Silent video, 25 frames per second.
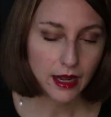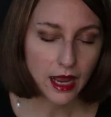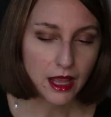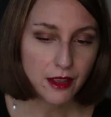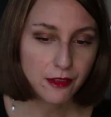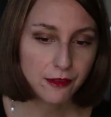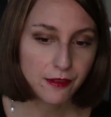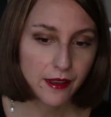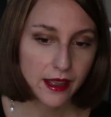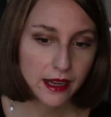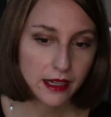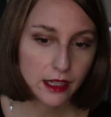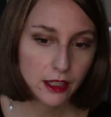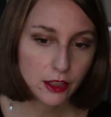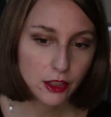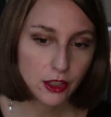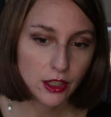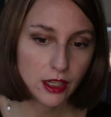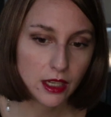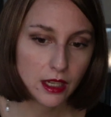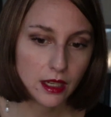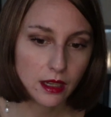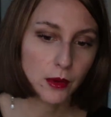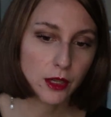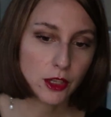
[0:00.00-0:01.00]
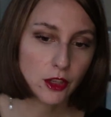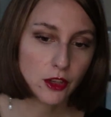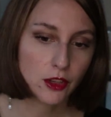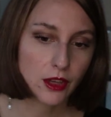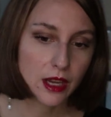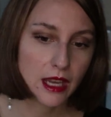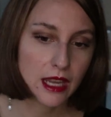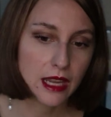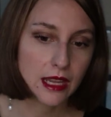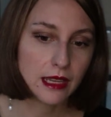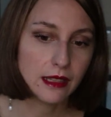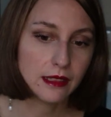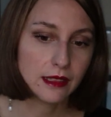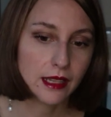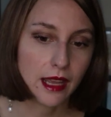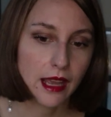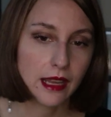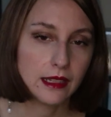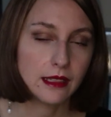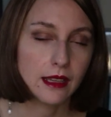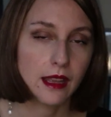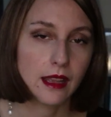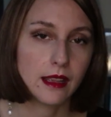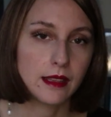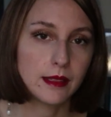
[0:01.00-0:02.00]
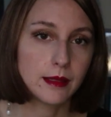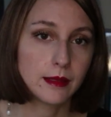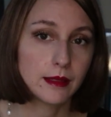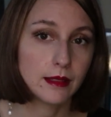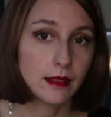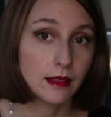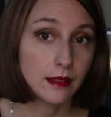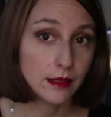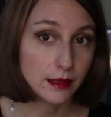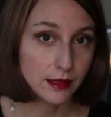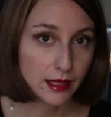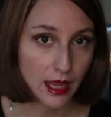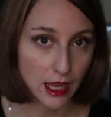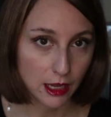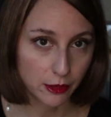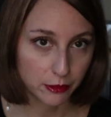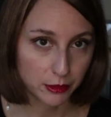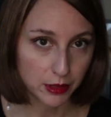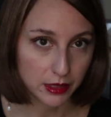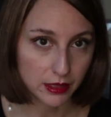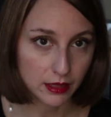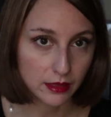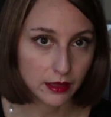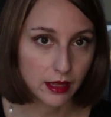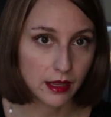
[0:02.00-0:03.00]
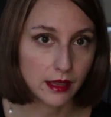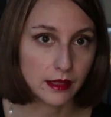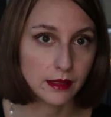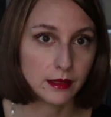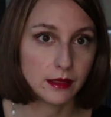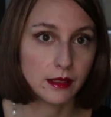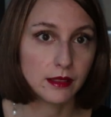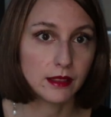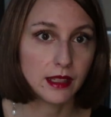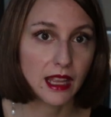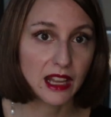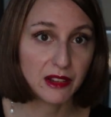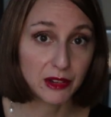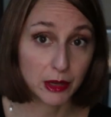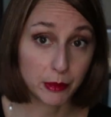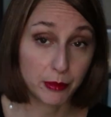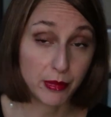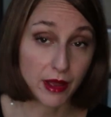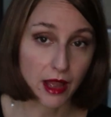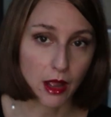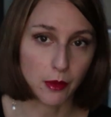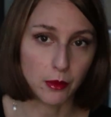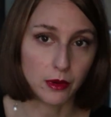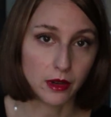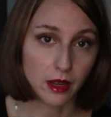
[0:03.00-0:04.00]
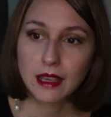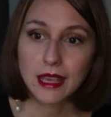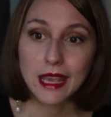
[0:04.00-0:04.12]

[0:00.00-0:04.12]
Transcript: life energy which he intend as sacred, as the sacred power.